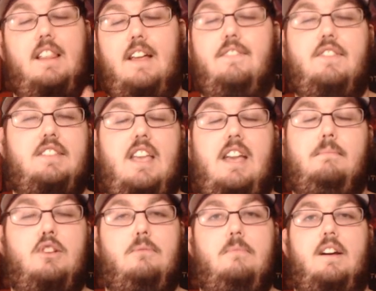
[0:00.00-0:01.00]
love this game
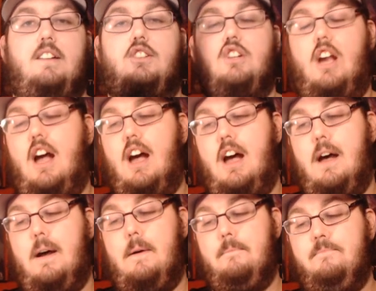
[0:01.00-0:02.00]
so much.
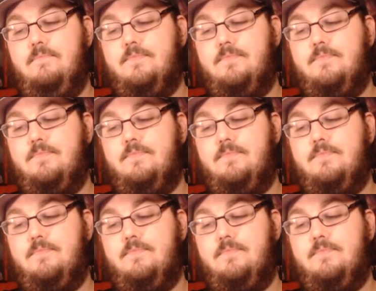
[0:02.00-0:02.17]
I'll